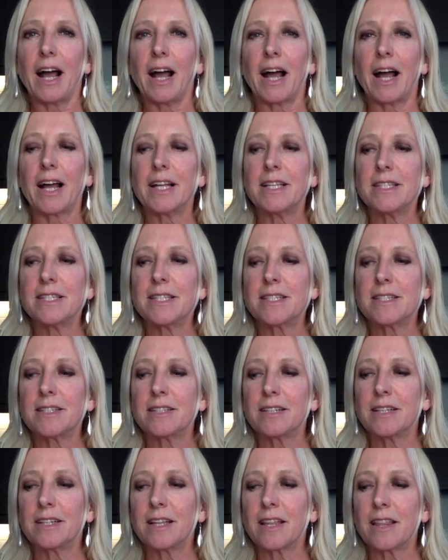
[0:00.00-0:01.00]
And
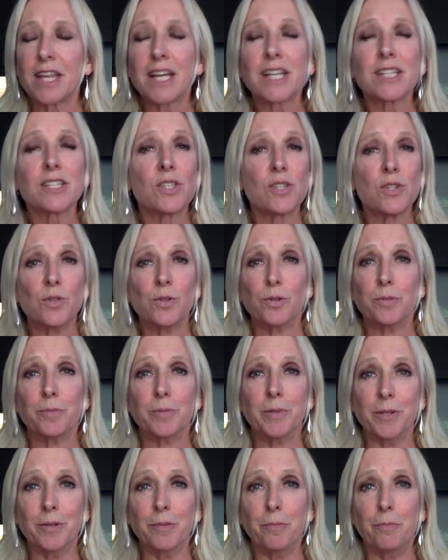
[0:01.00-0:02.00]
that's
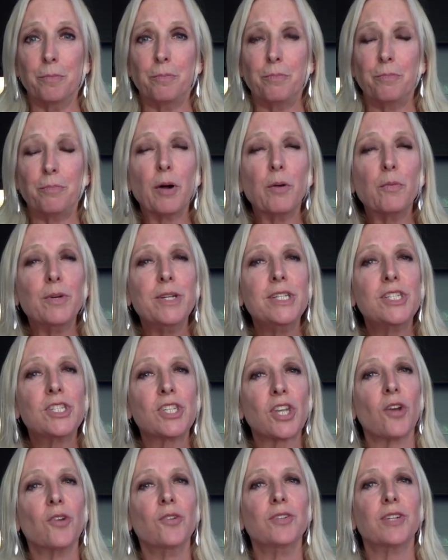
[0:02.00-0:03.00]
normal, but we
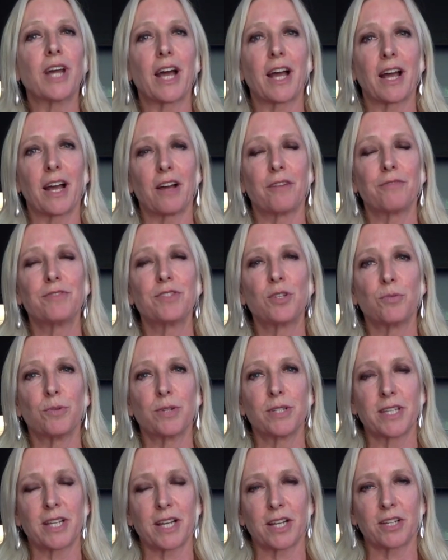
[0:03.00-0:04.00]
don't have to
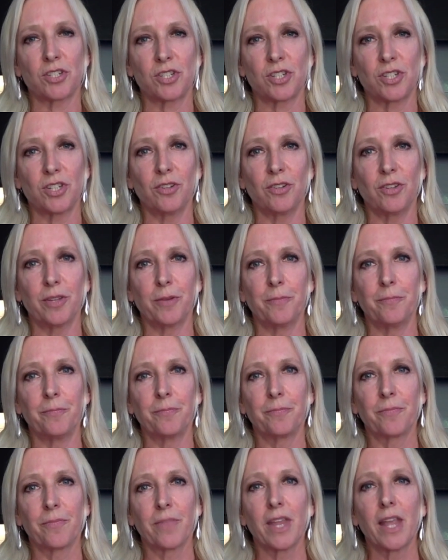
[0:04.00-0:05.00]
attach to them.
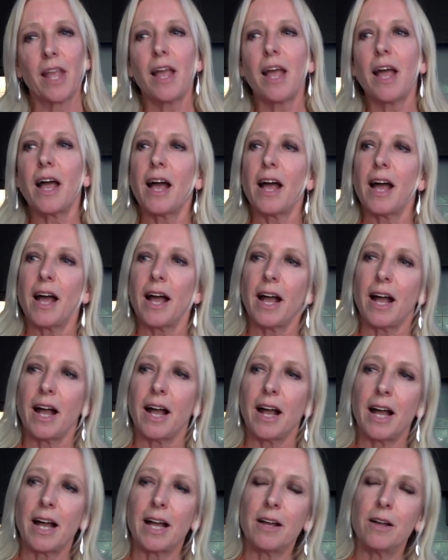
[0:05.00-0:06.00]

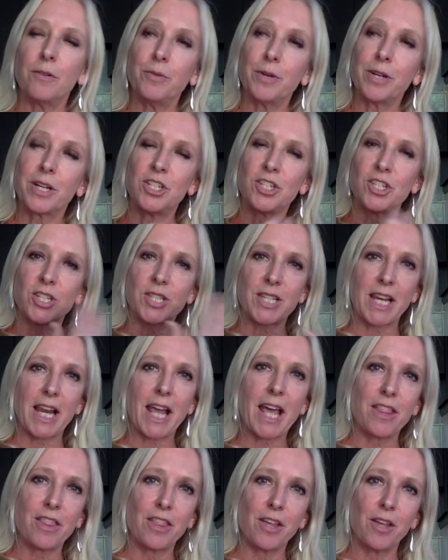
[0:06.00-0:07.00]
We could just
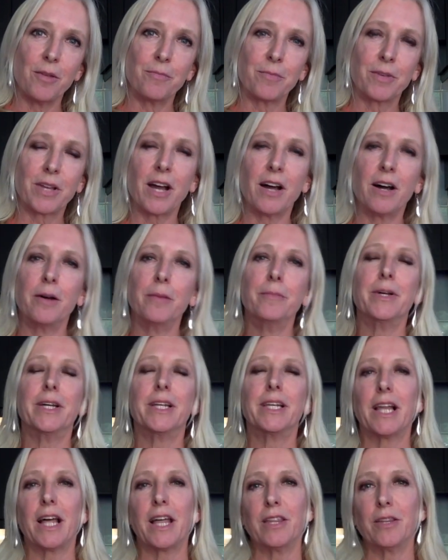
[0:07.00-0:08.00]
let them come and
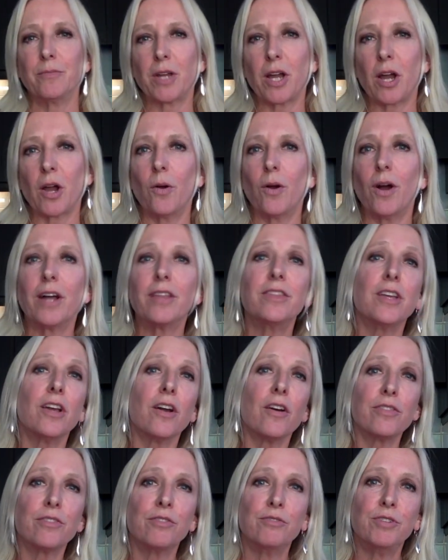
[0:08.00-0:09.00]
let them go. And the
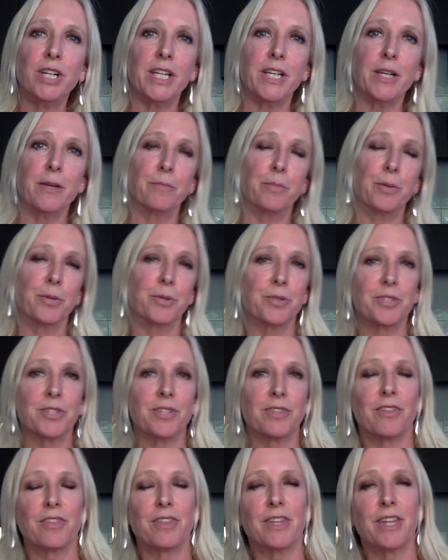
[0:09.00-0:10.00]
other really
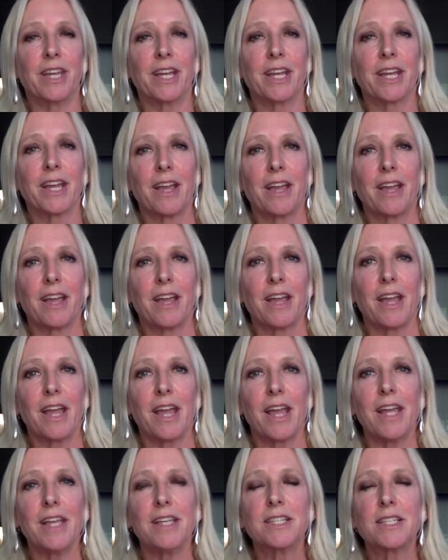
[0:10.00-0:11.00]
important thing
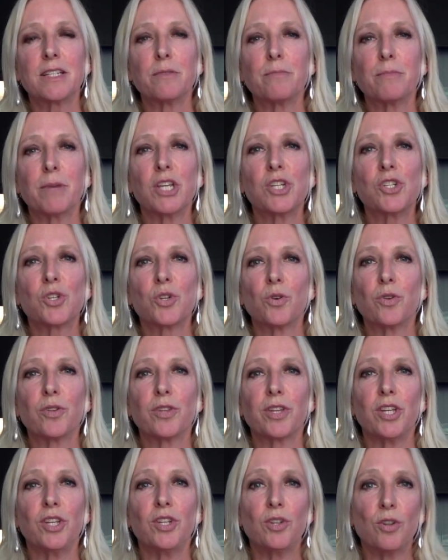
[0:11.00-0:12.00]
is to make sure that
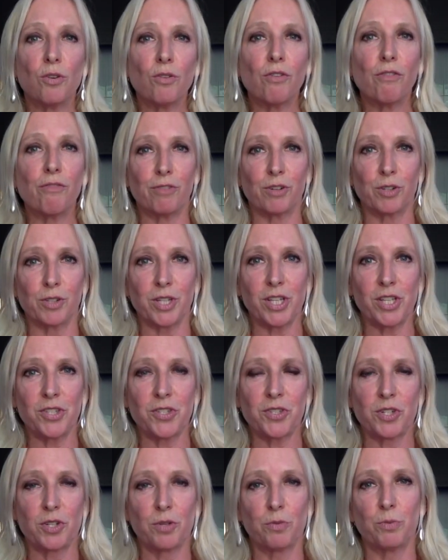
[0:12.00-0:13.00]
your voice
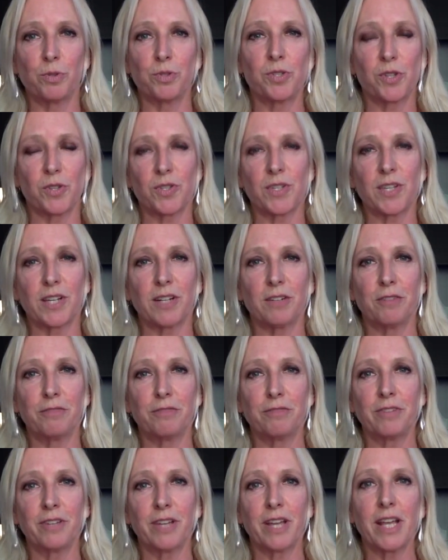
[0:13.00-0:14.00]
towards yourself
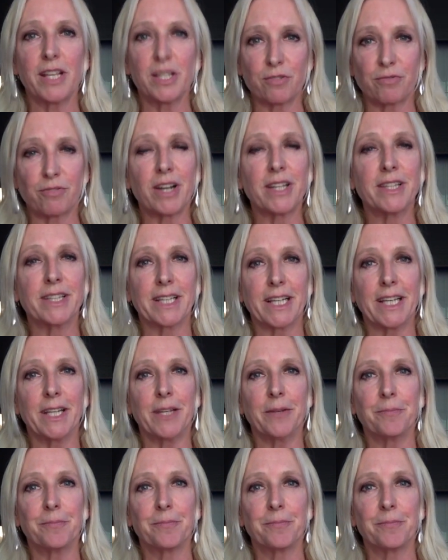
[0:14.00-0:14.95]
is friendly.